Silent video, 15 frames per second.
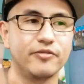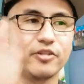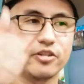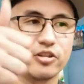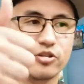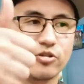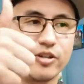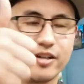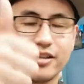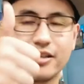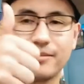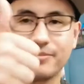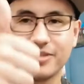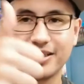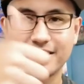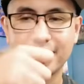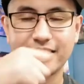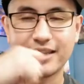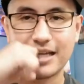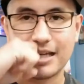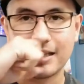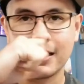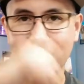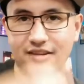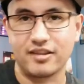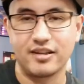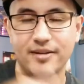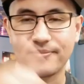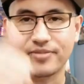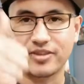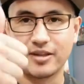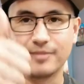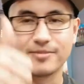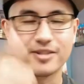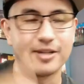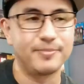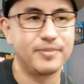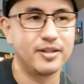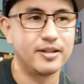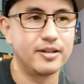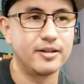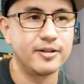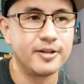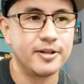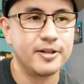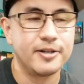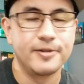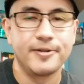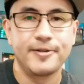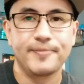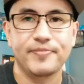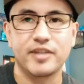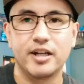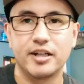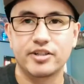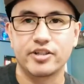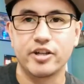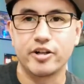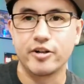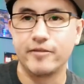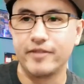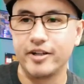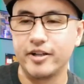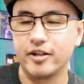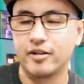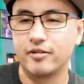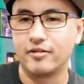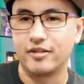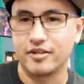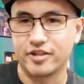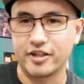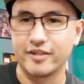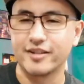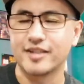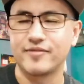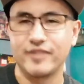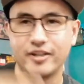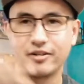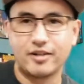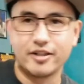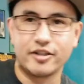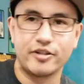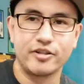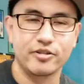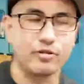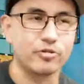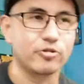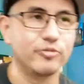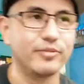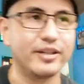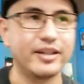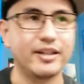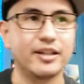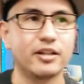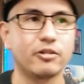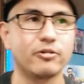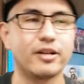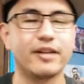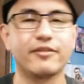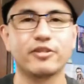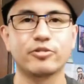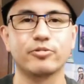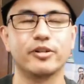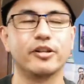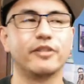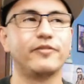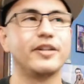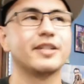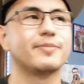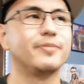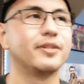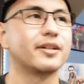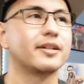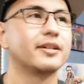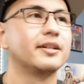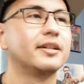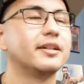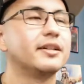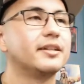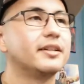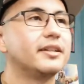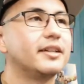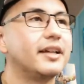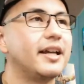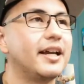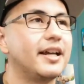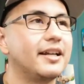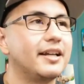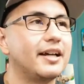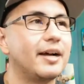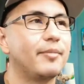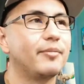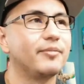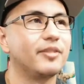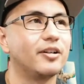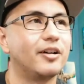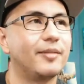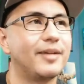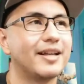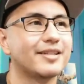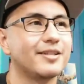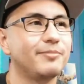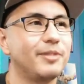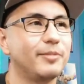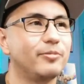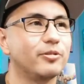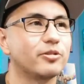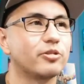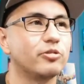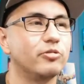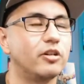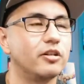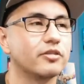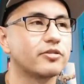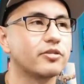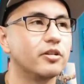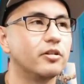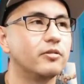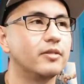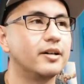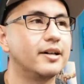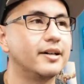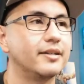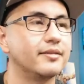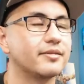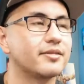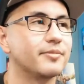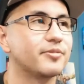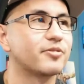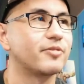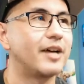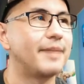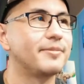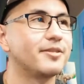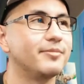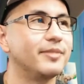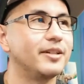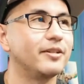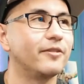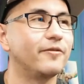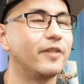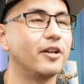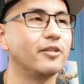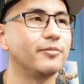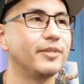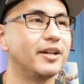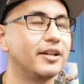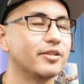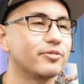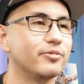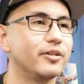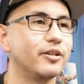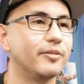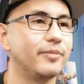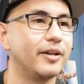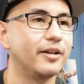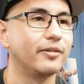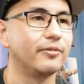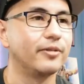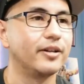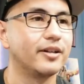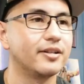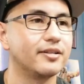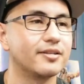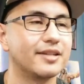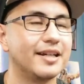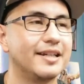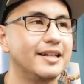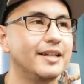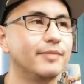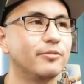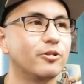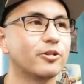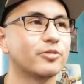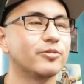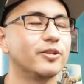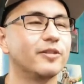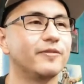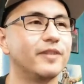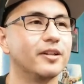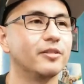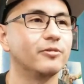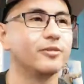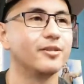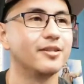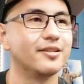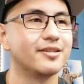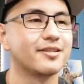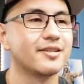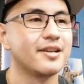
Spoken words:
just joining in, please hit that thumbs up here. Share your video. Share this video on your social media or whatever, Twitter, Facebook. And I'm asking people to also subscribe to me or follow me on Twitter, by the way, because I need more Twitter followers